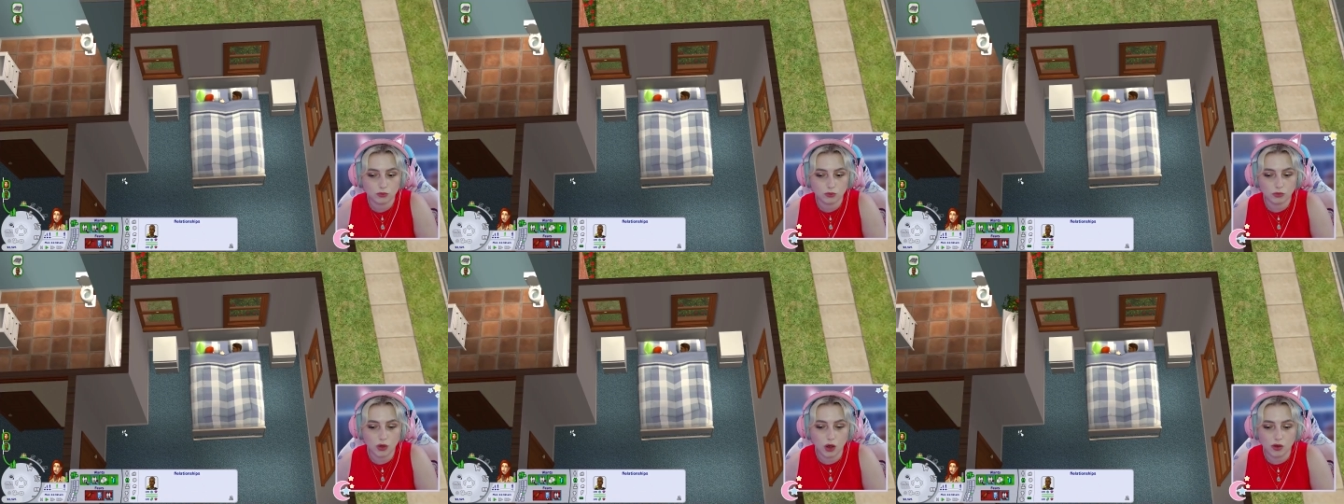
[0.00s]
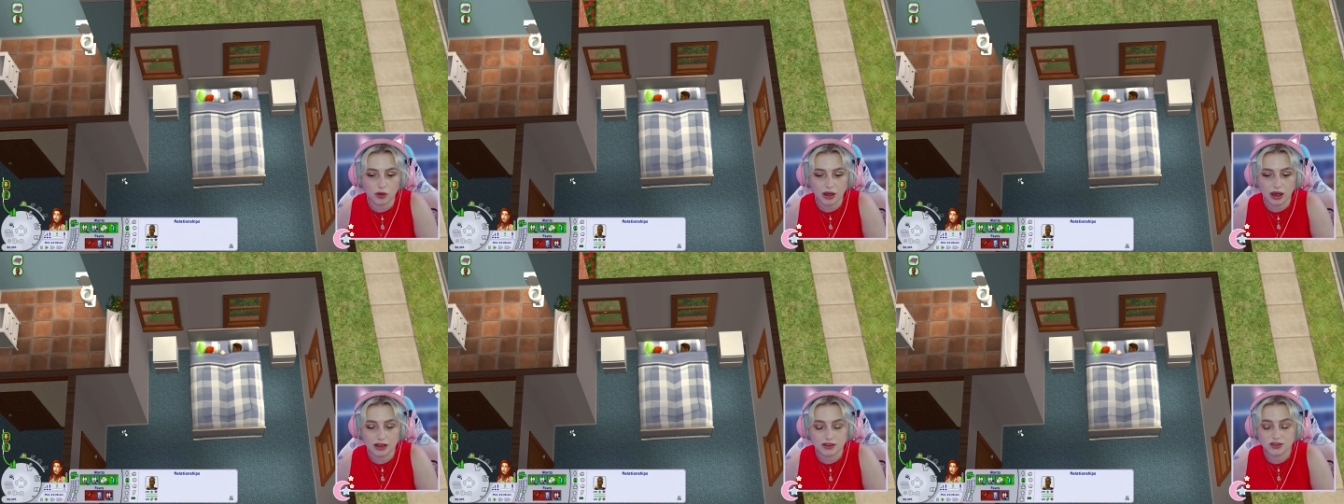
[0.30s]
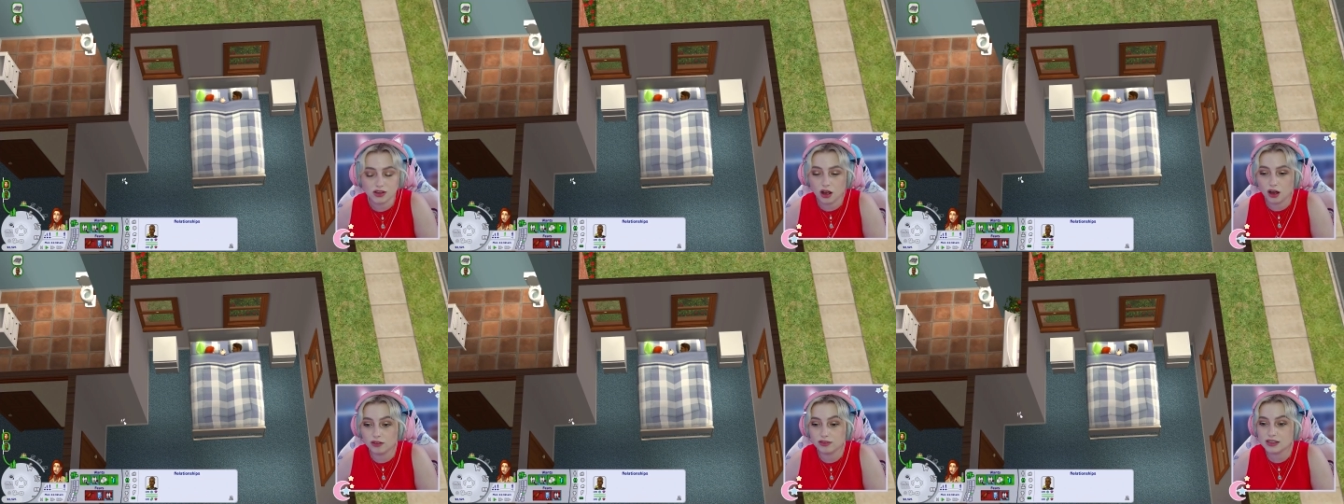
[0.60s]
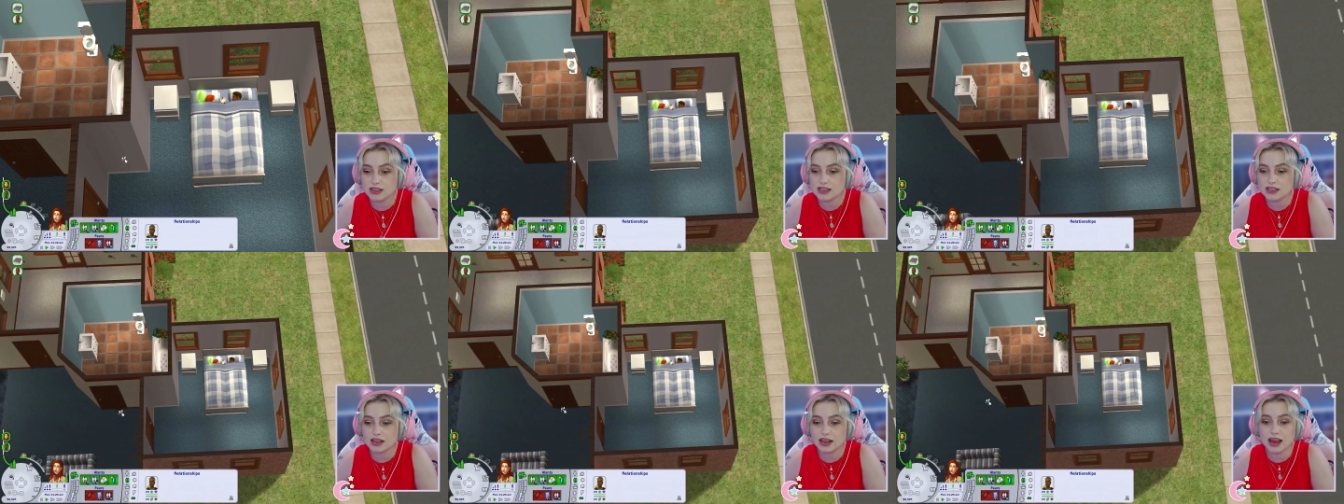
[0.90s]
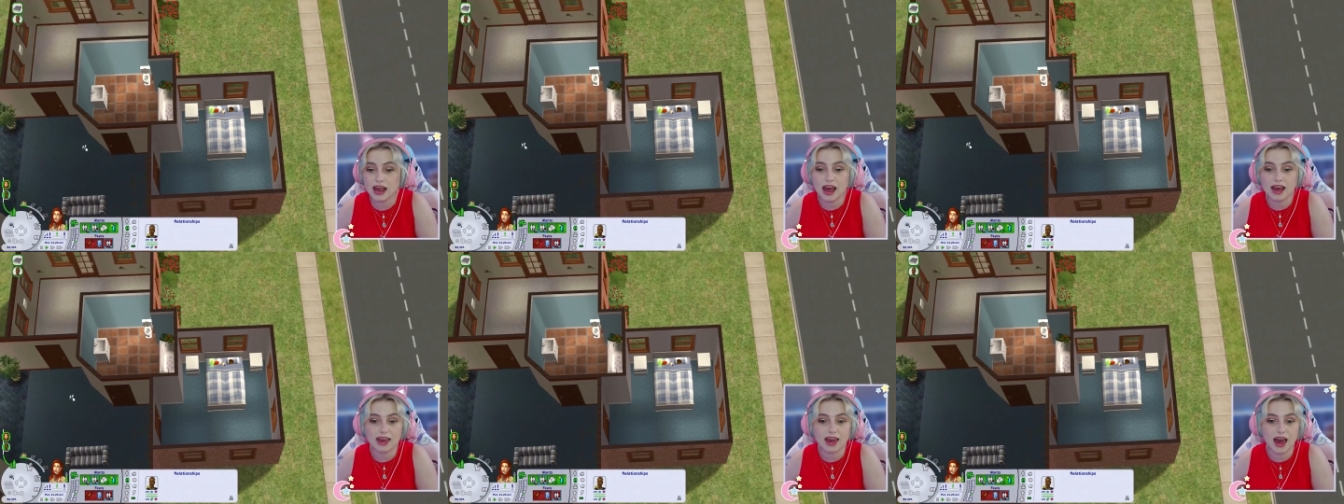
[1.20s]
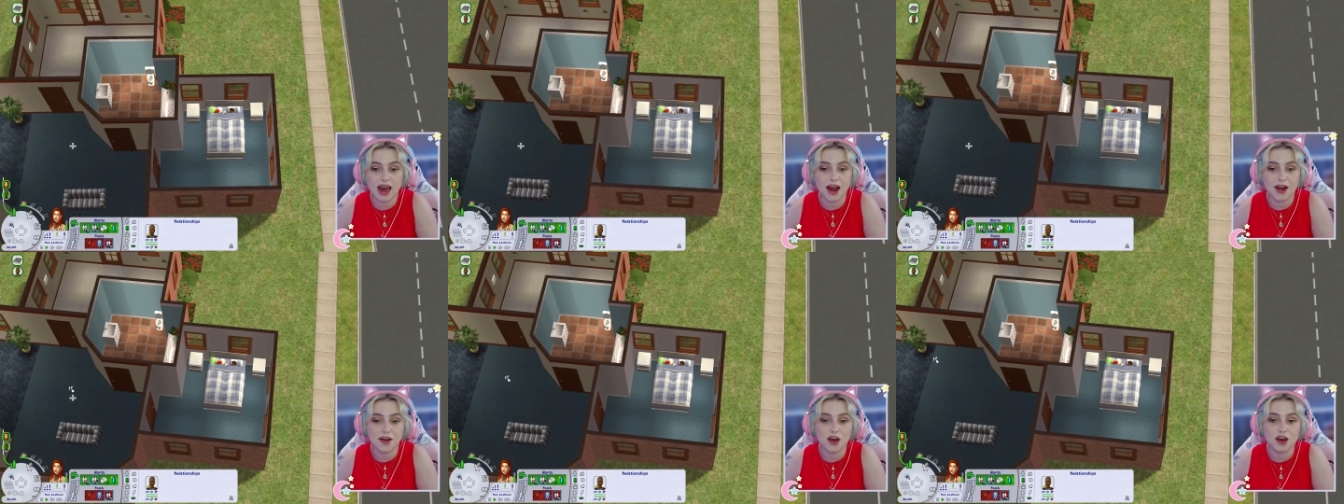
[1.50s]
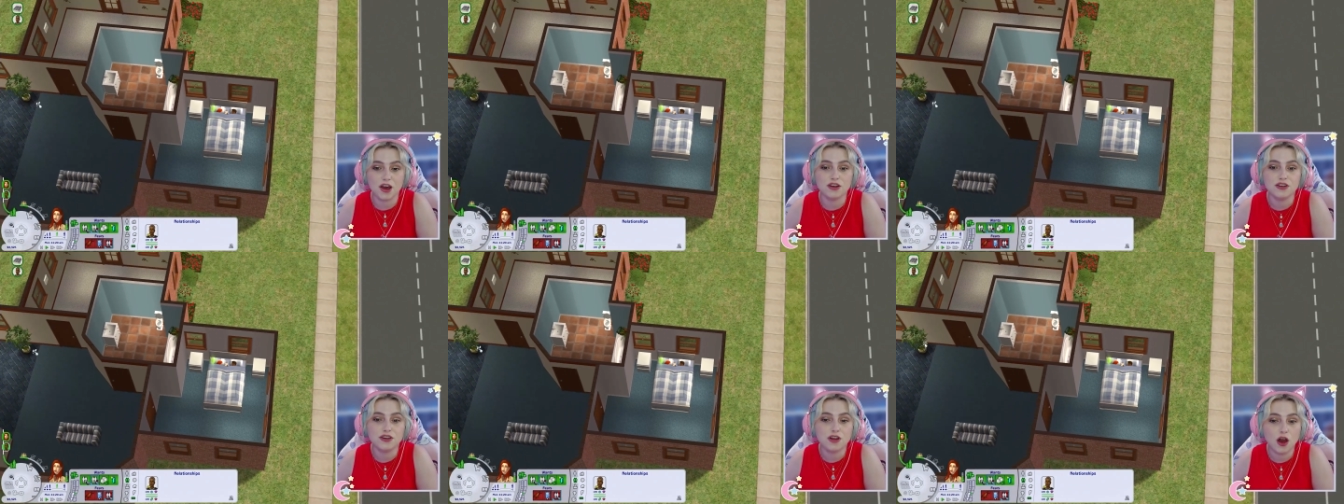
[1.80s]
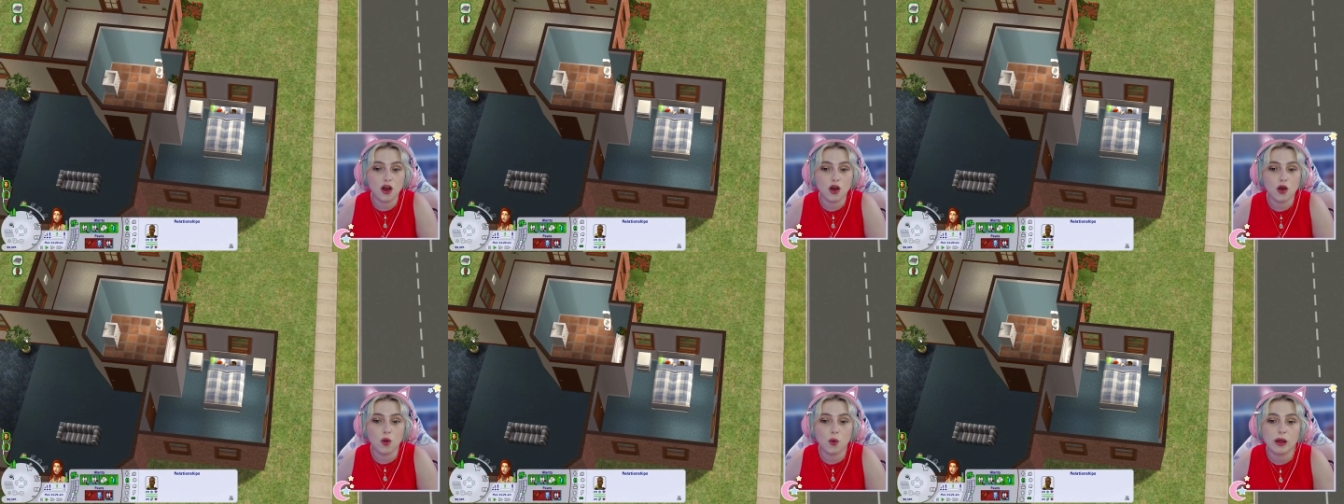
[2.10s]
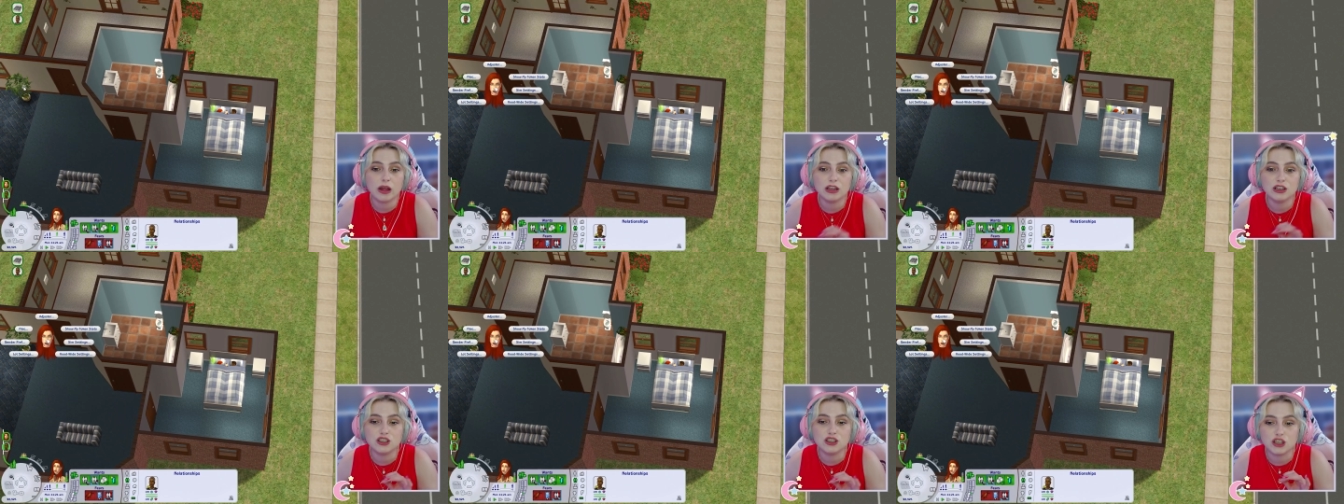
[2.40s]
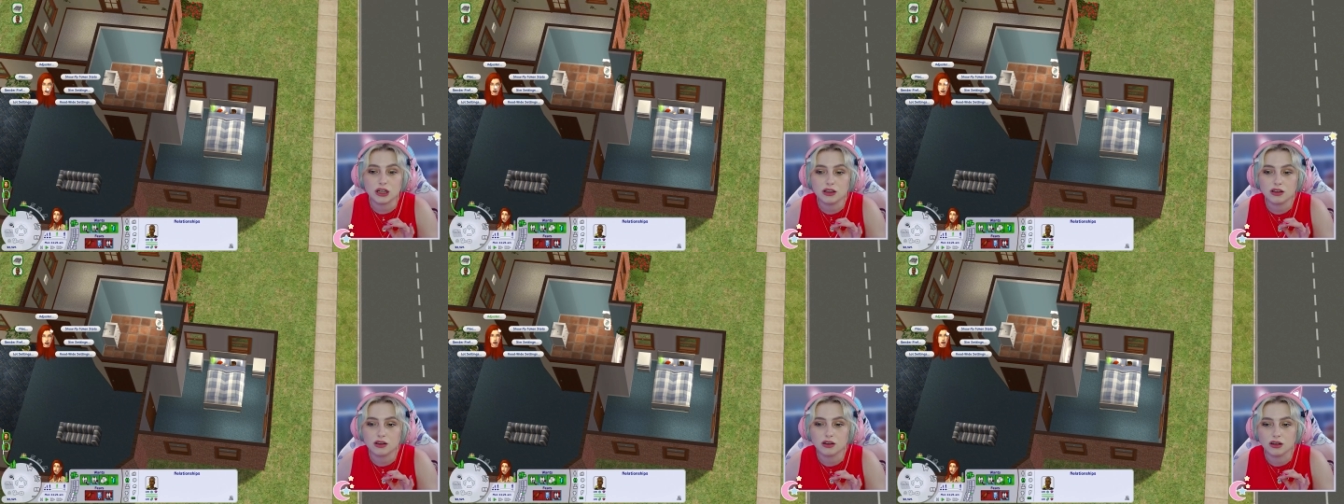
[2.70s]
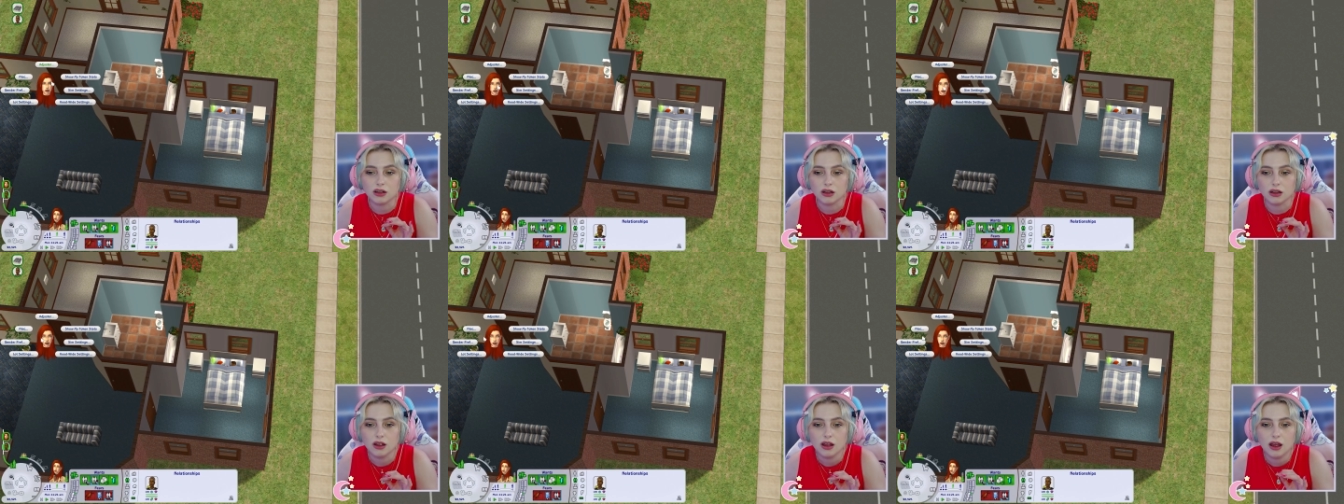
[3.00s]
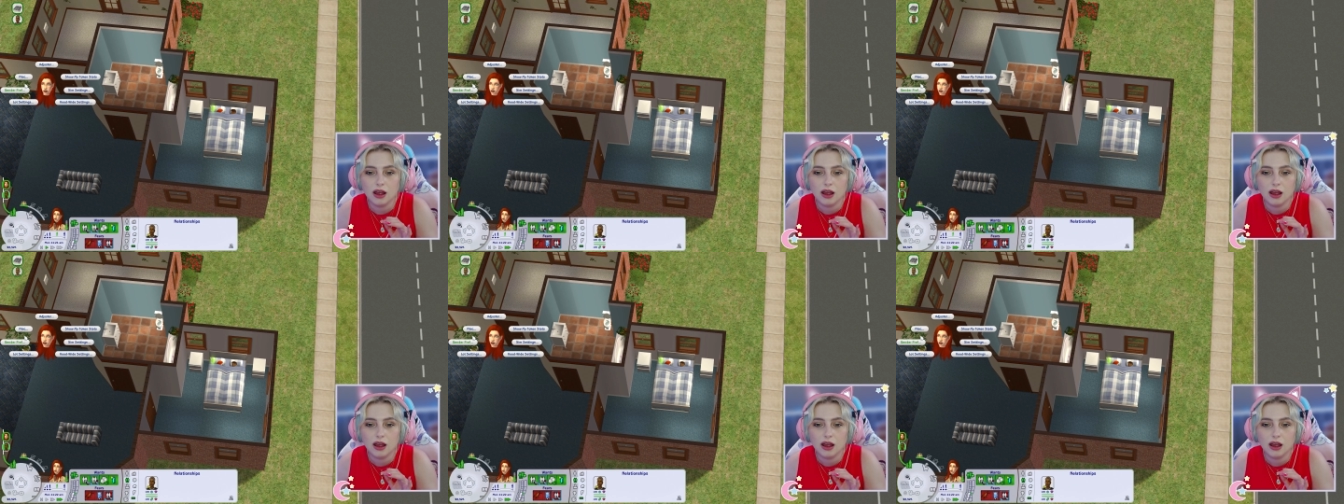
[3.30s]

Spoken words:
Okay, so obviously, again, no jingle.